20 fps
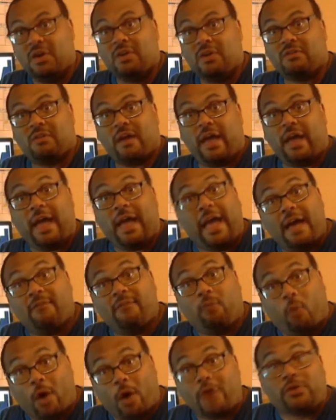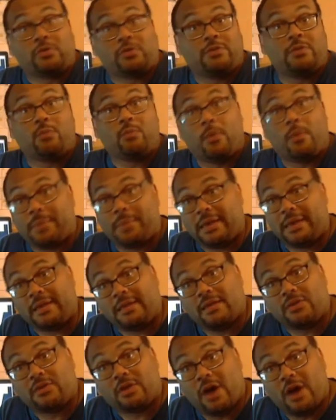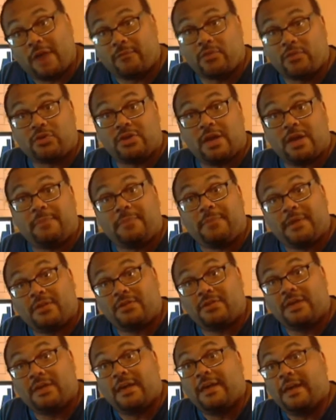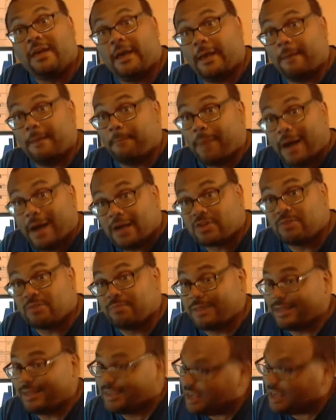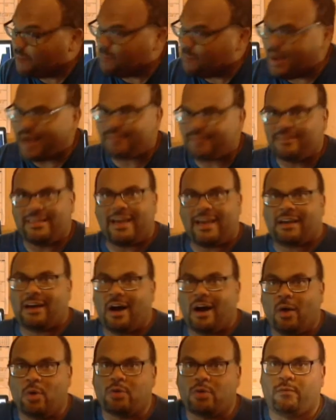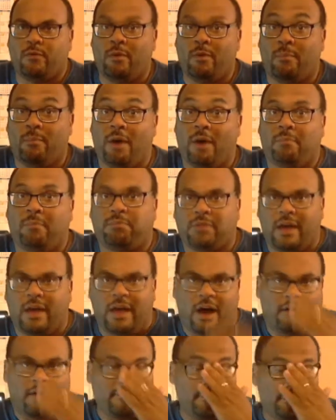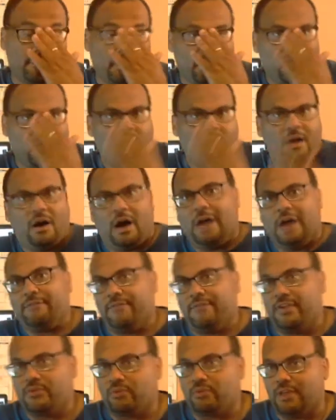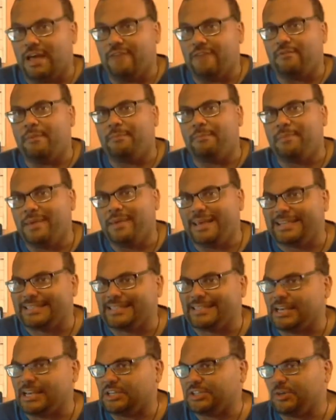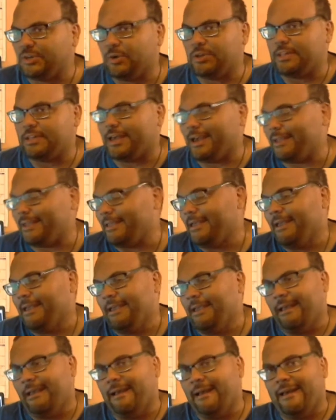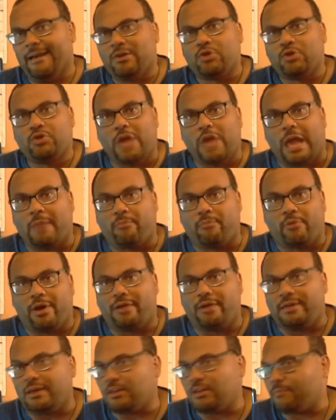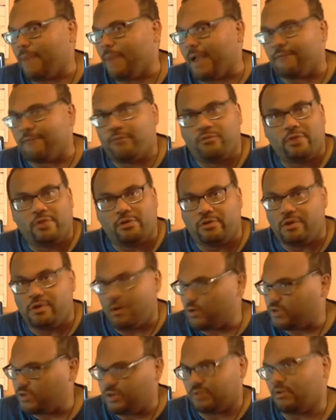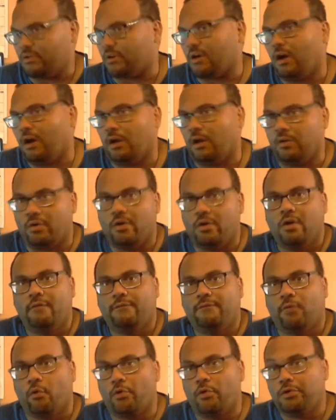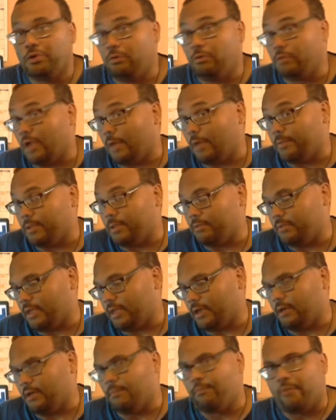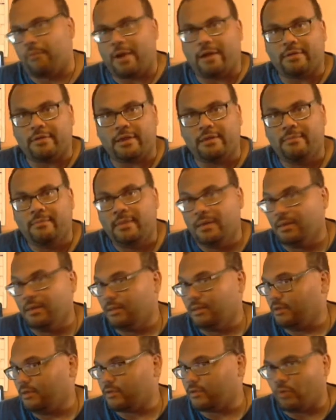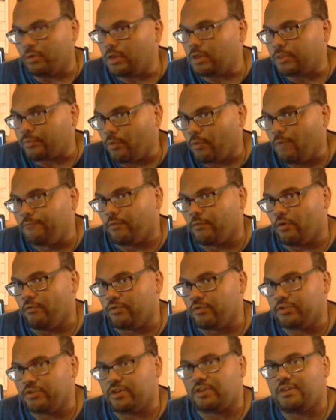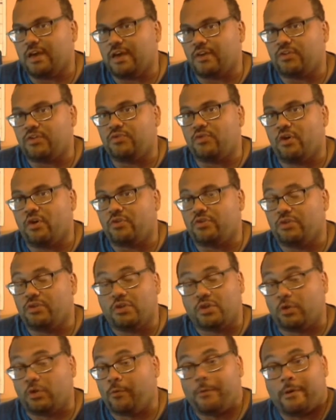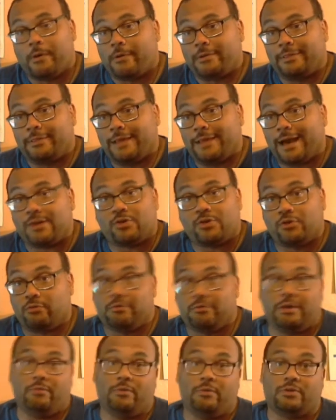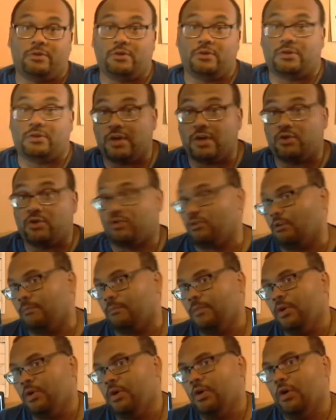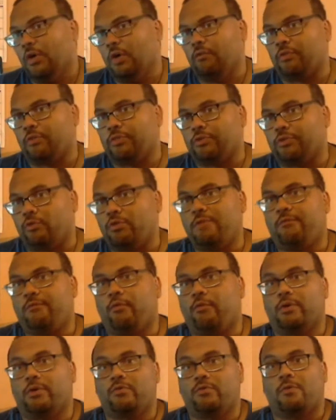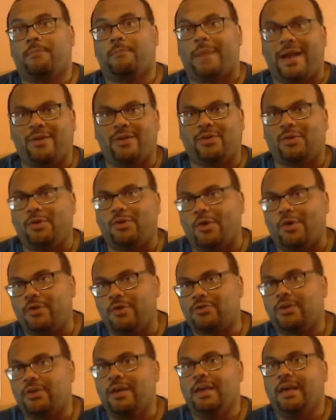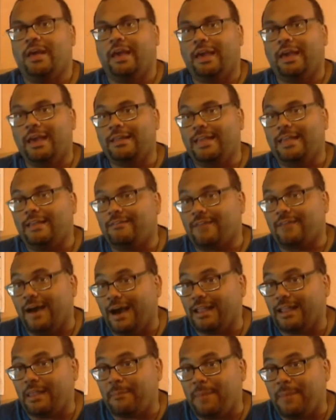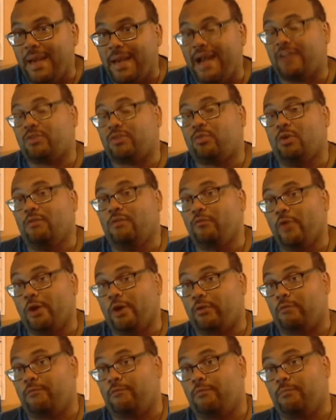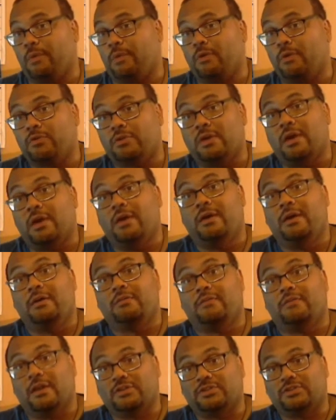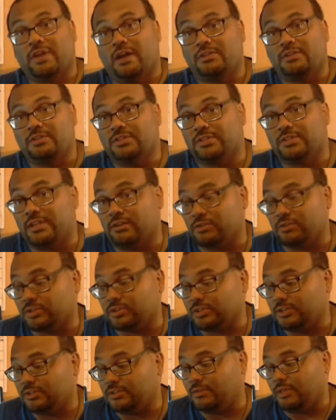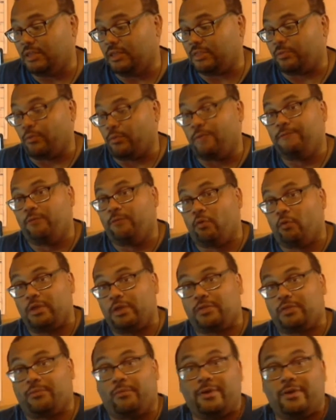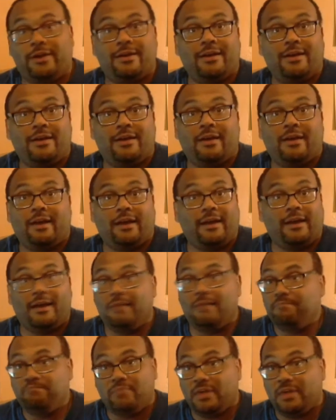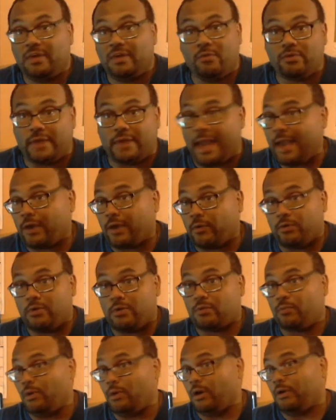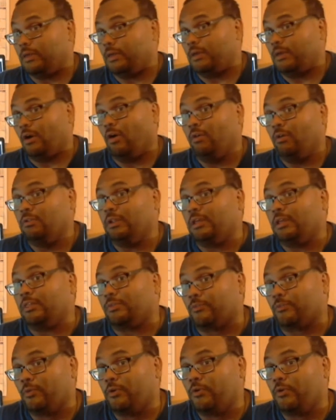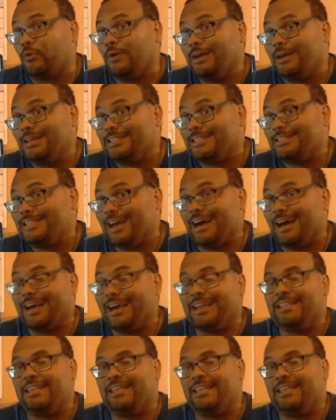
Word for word: to have Washington repeat as conference champions and possibly get back to that college football playoff. Offense will have a big say so in that as Jake Browning is back for another year, a signal caller for UW. Now, Browning, he's already thrown for over 6,000 yards in his career, and last year he was sensational. Over 3,400 passing yards, and he tied the Pac 12 record for most touchdowns in a single season. He threw 43, and he was accurate as well. He only threw nine